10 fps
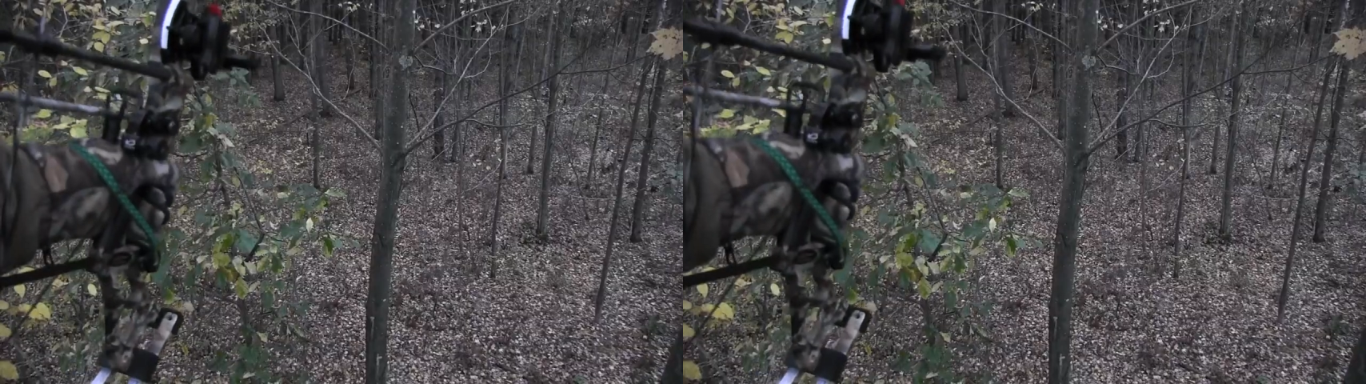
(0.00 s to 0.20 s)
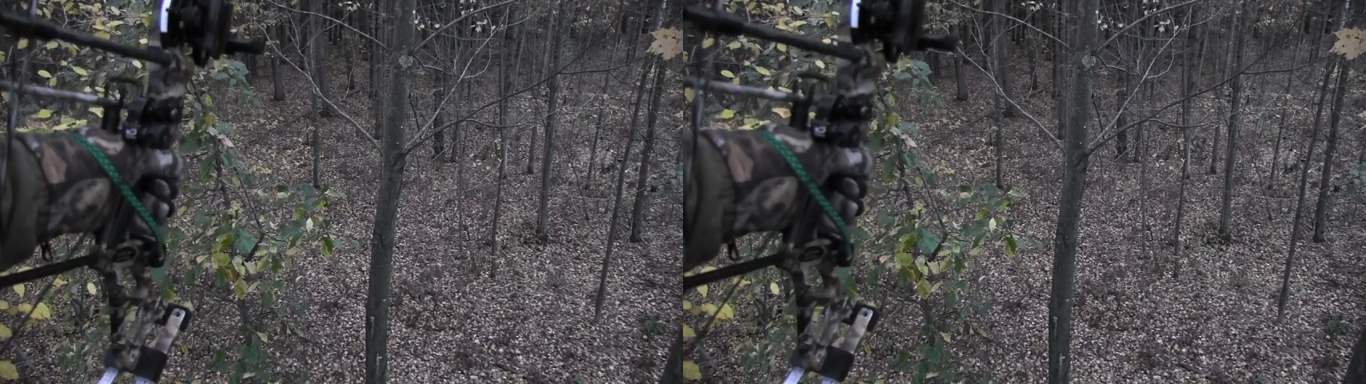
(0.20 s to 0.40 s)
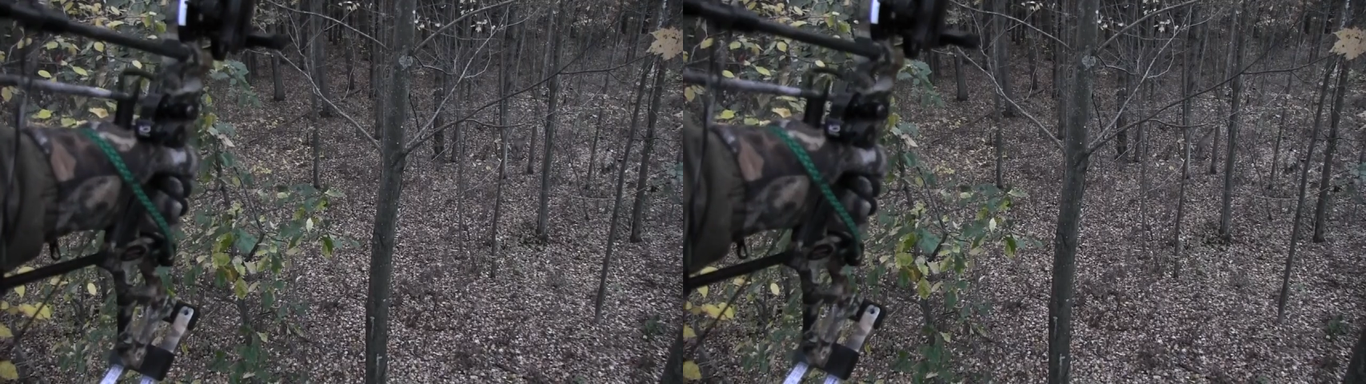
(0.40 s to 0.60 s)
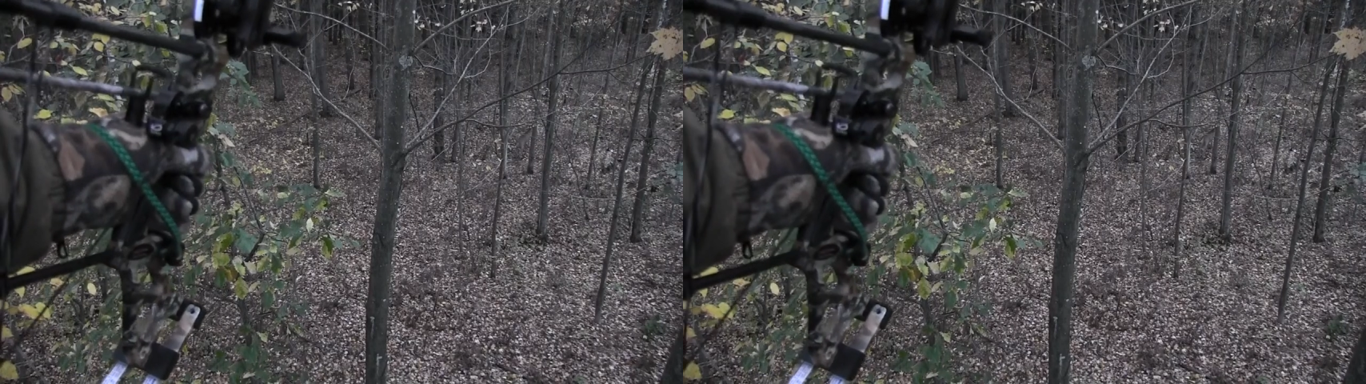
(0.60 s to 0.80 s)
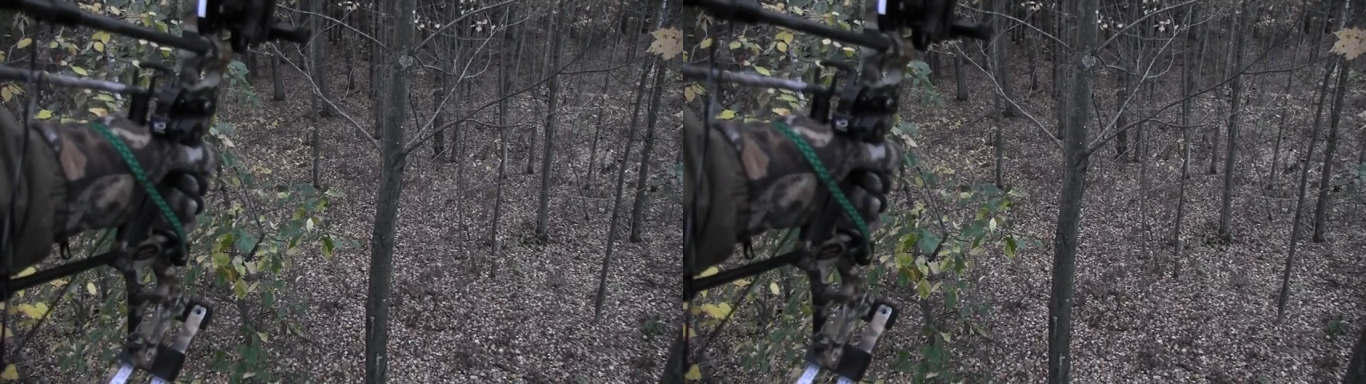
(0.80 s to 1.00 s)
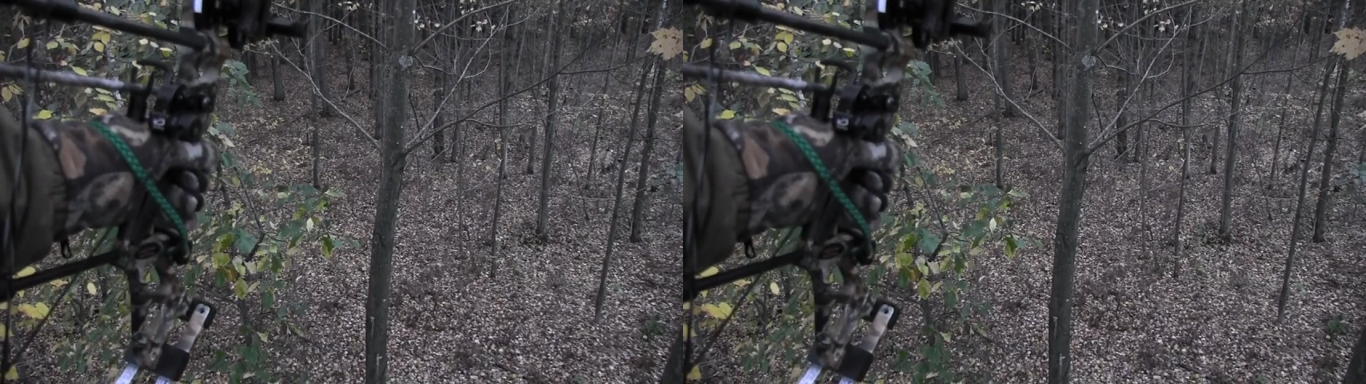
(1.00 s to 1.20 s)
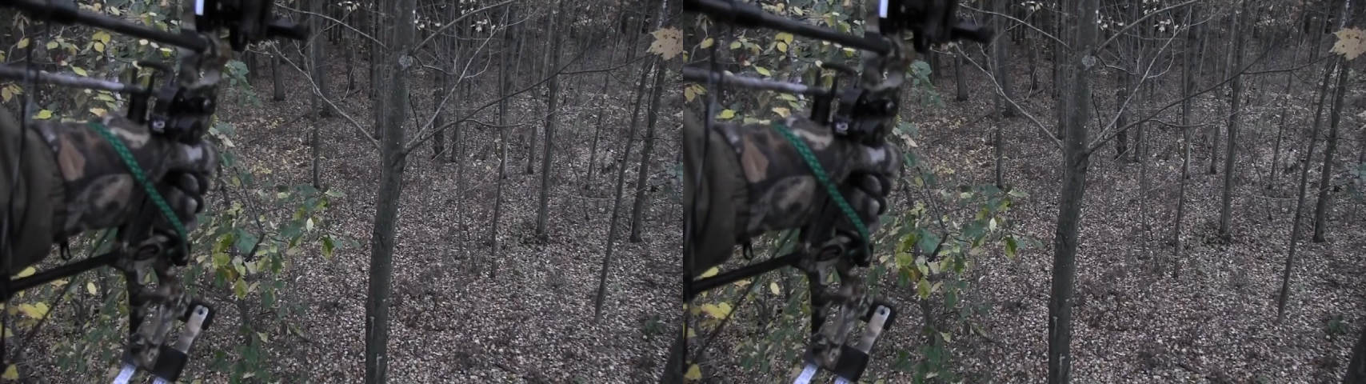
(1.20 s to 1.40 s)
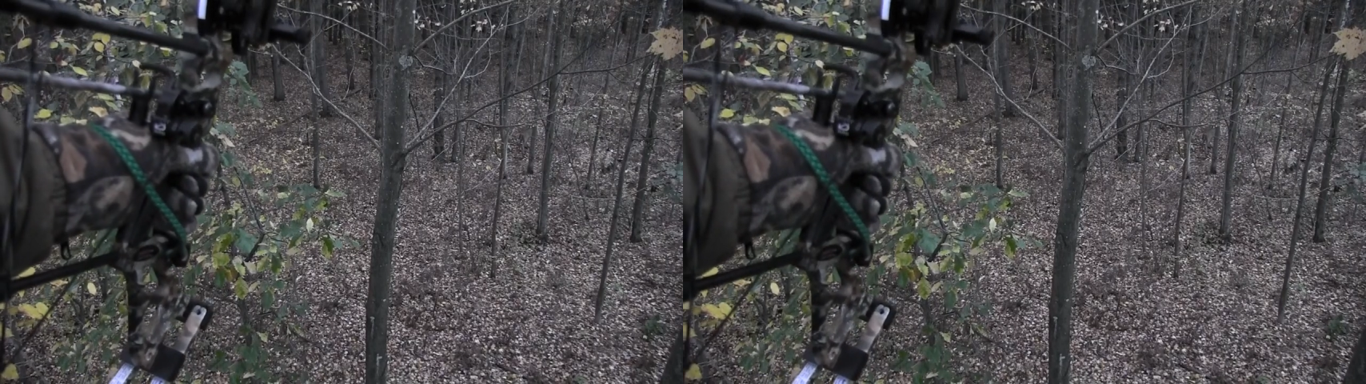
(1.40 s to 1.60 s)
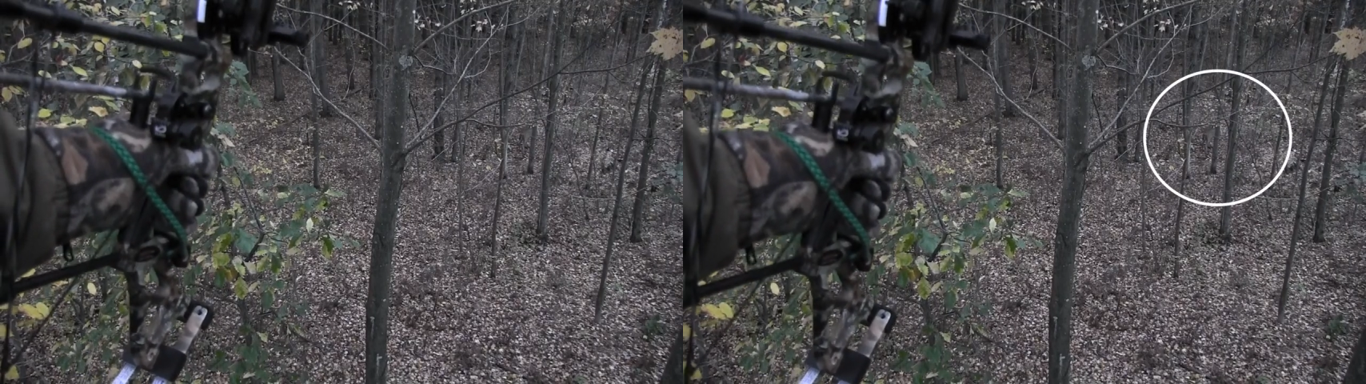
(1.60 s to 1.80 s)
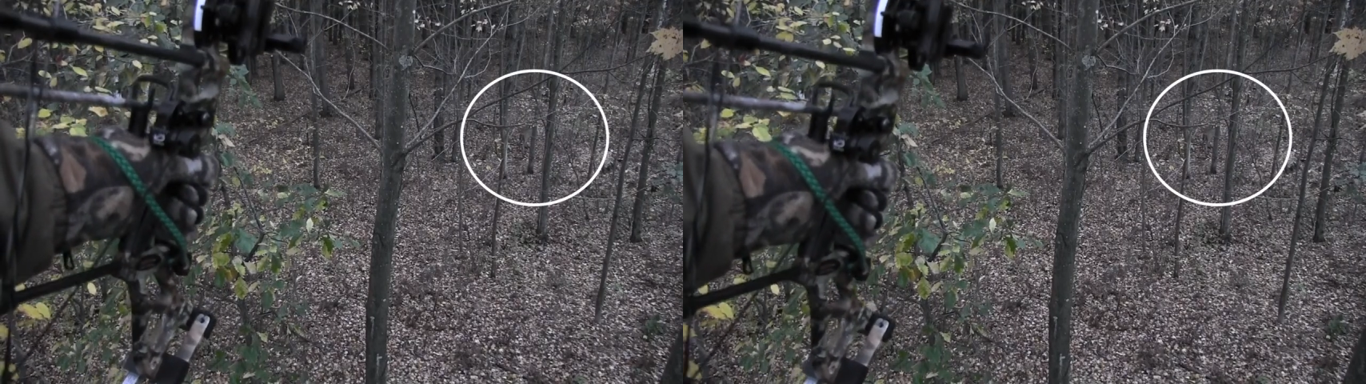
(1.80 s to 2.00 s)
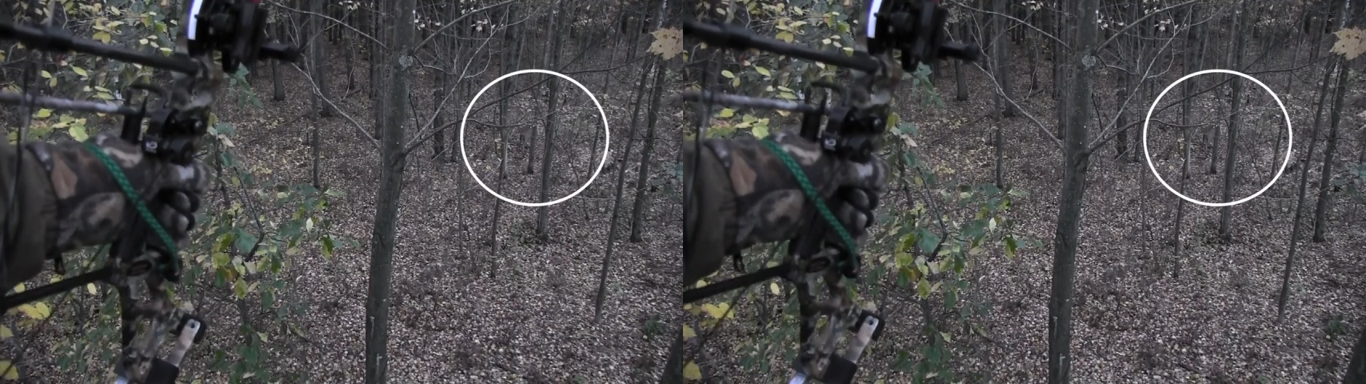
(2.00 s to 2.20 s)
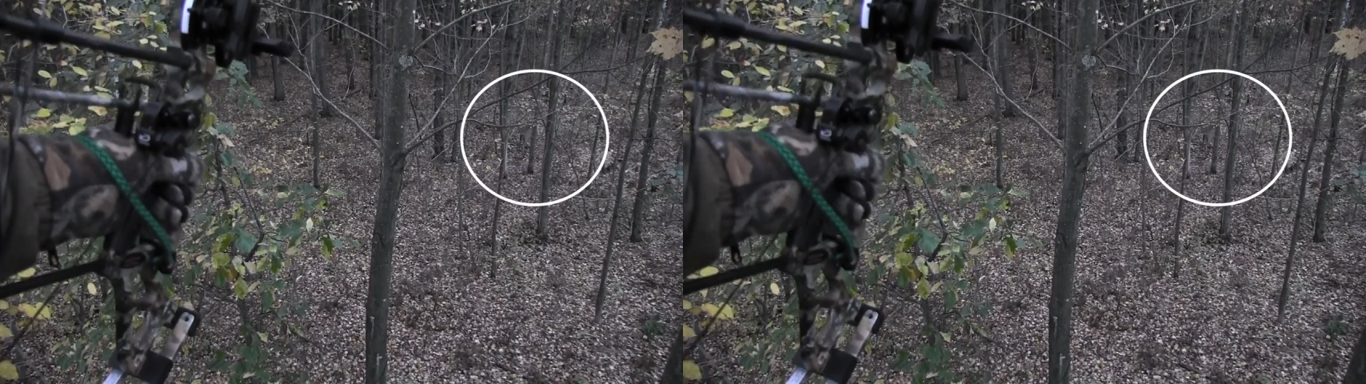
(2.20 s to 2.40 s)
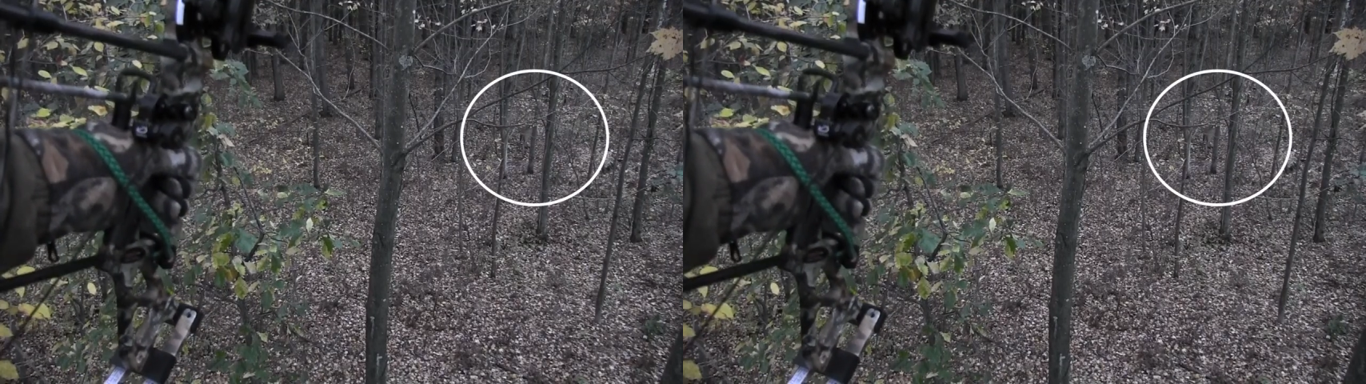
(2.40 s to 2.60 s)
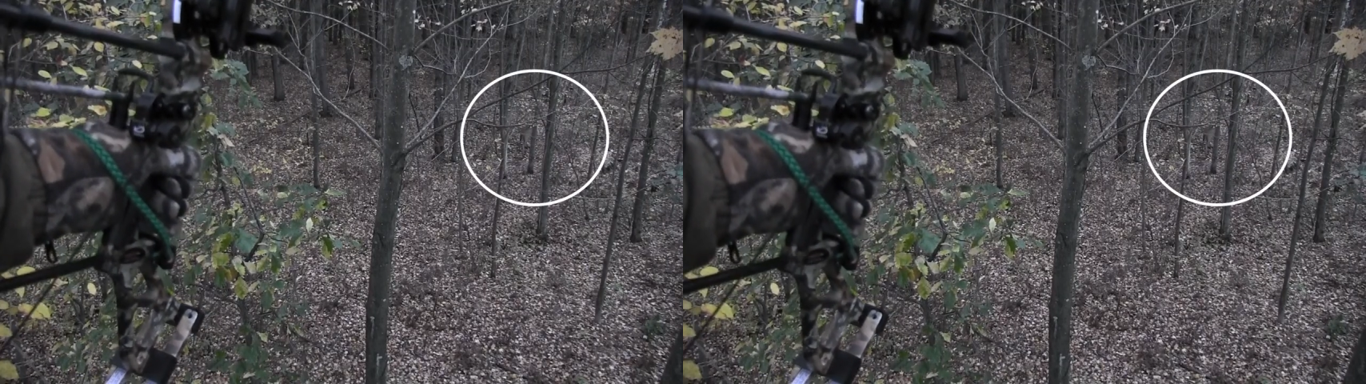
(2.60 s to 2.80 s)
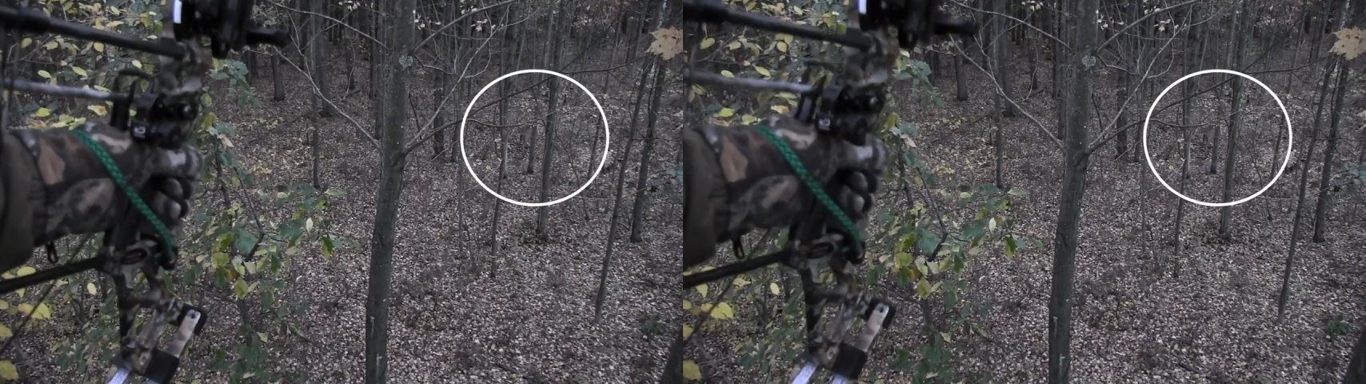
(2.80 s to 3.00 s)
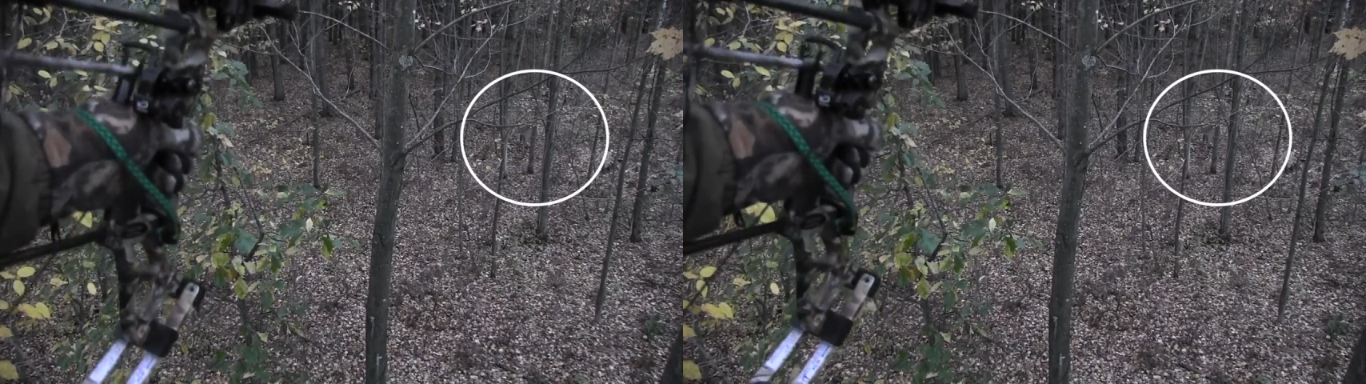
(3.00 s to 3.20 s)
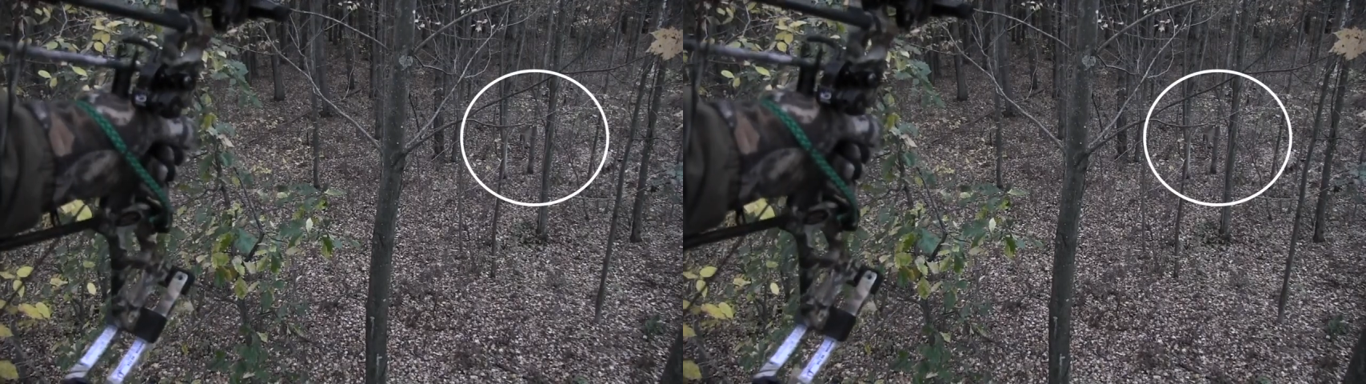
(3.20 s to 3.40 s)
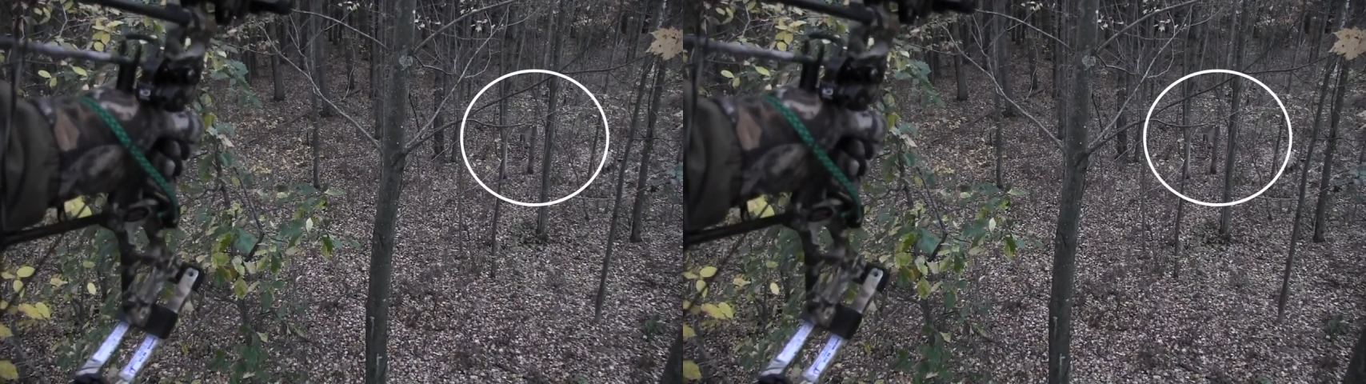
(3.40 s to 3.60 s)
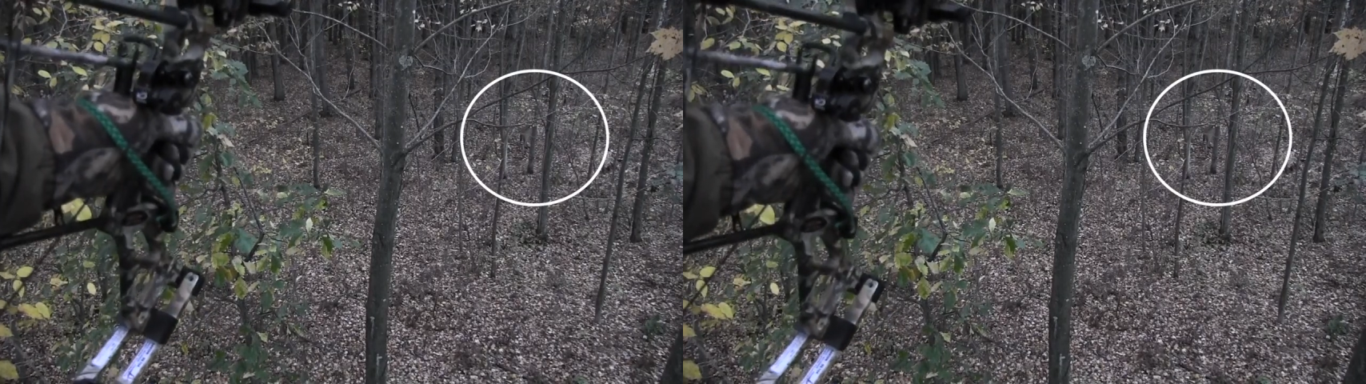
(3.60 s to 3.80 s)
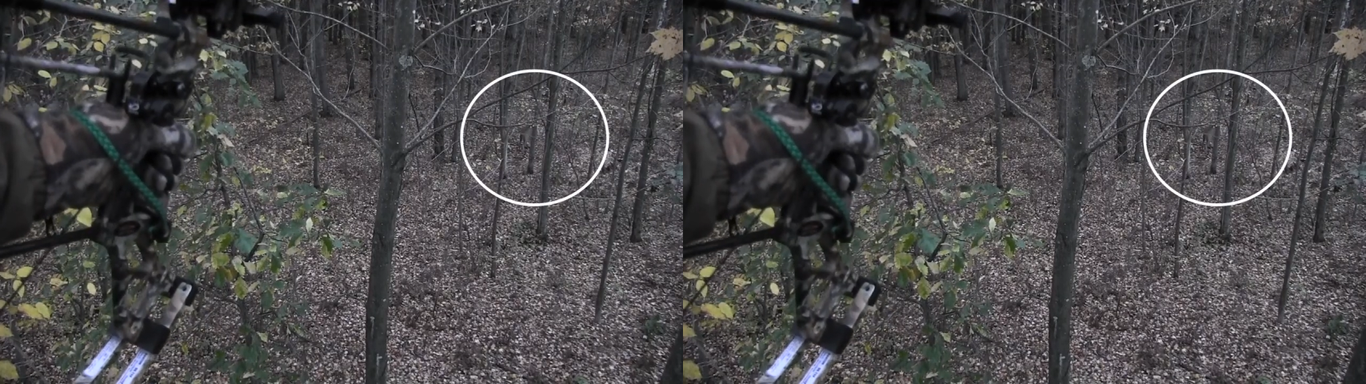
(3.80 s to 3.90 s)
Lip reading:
[unreadable: no face in view]